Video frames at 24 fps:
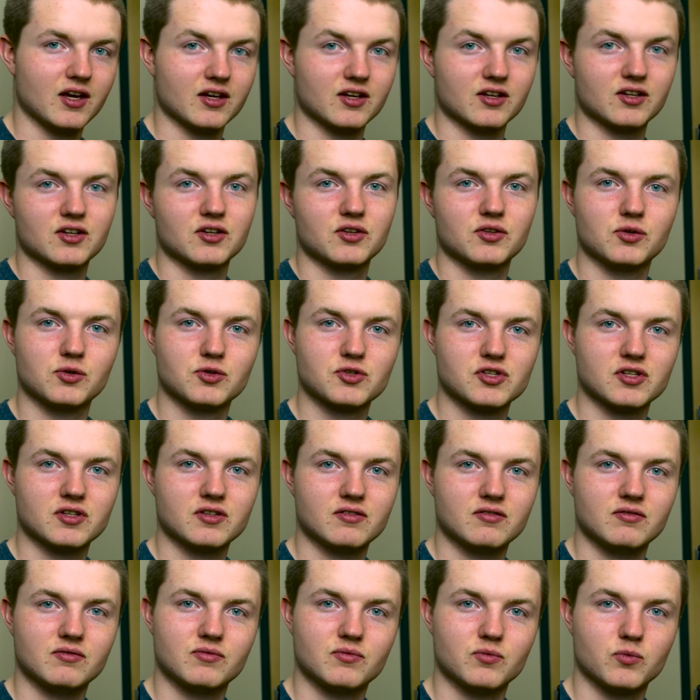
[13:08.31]
In
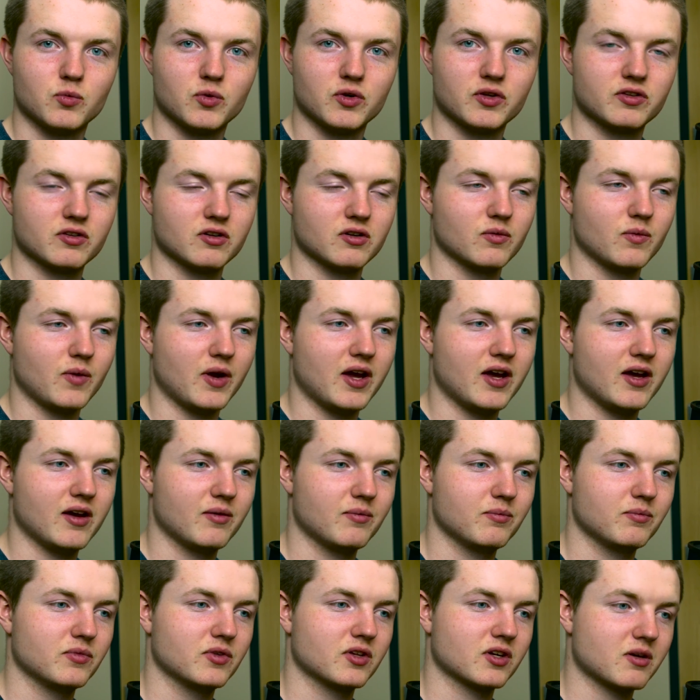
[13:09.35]
conclusion, with your
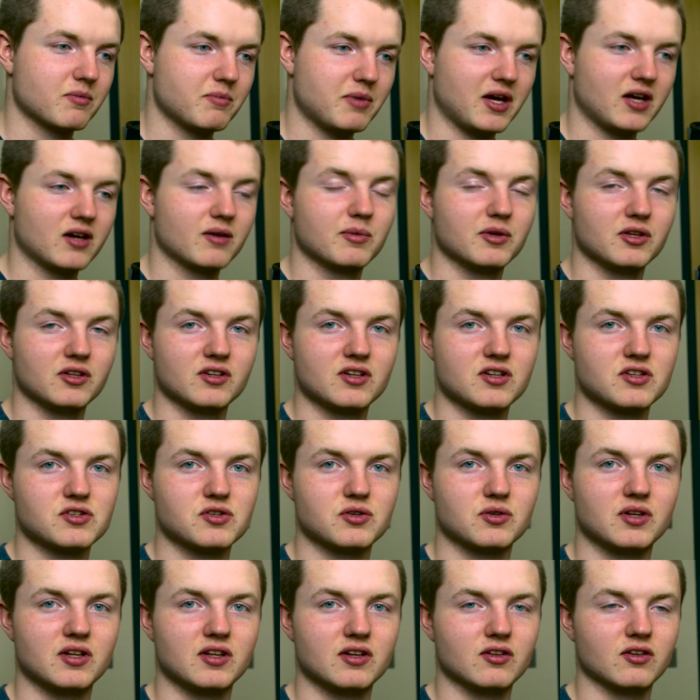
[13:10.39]
RAM, the
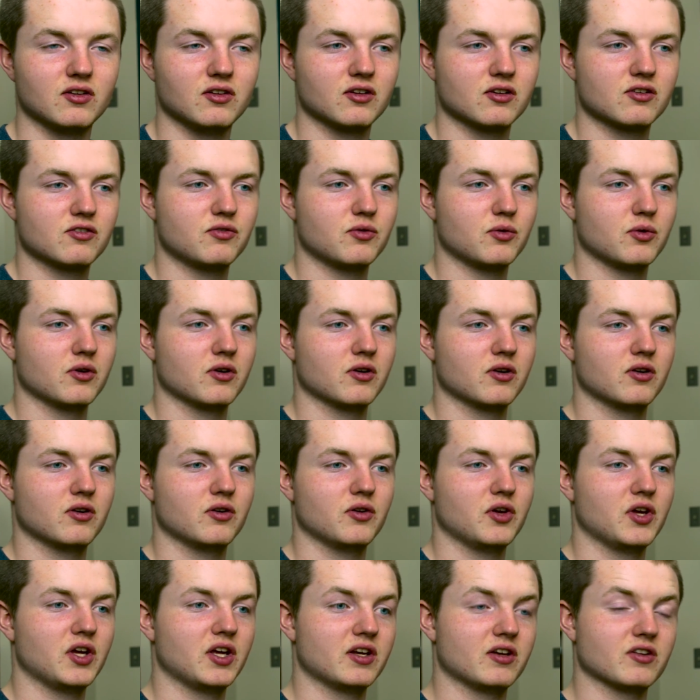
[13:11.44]
compatibilities you need to look
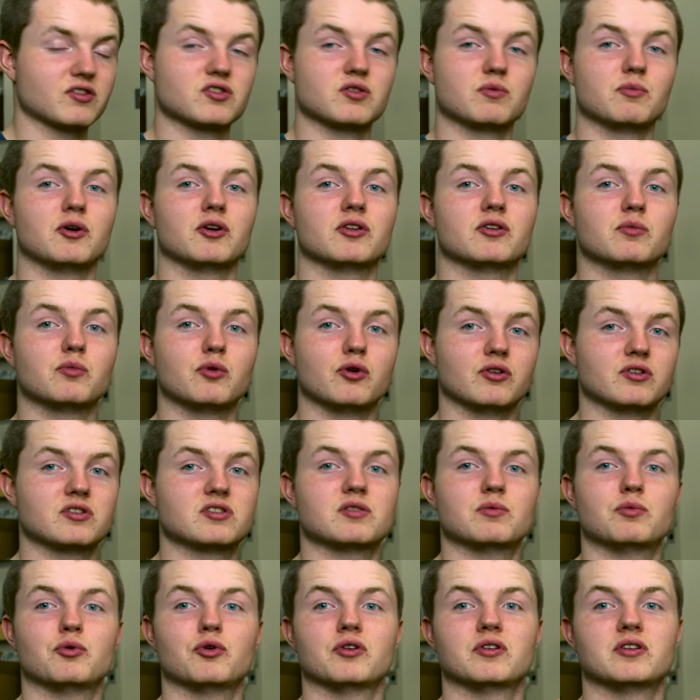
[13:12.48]
for: does your
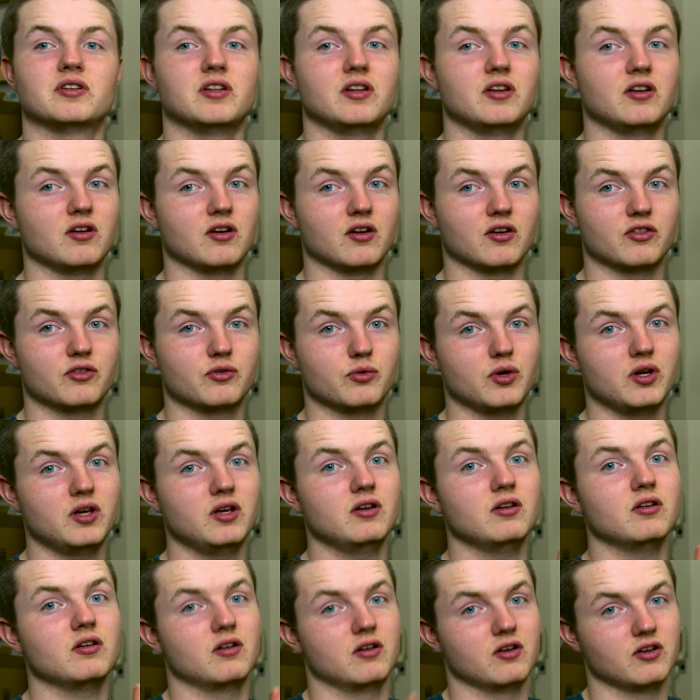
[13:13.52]
motherboard support
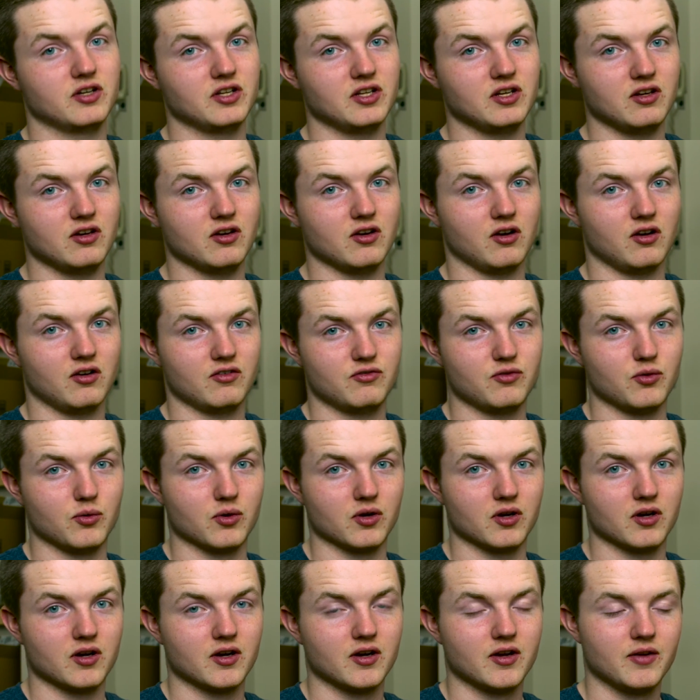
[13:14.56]
DDR3 or
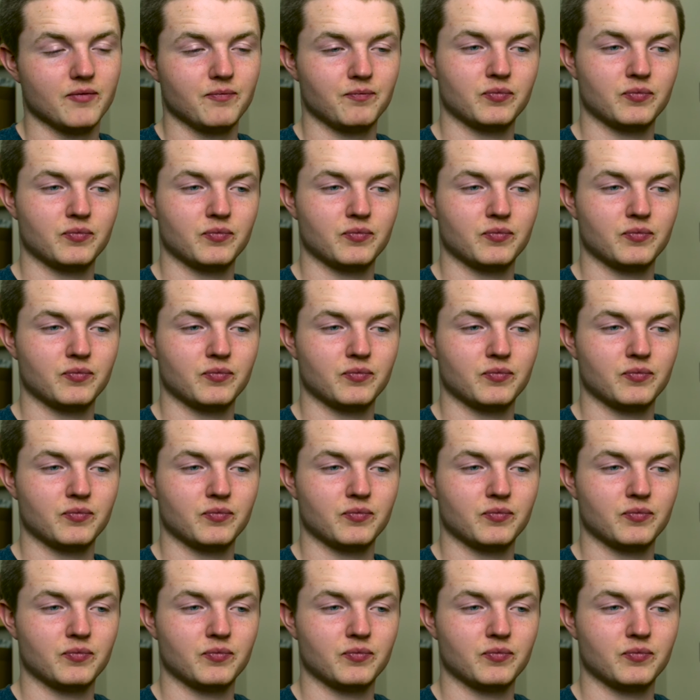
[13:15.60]
DDR4?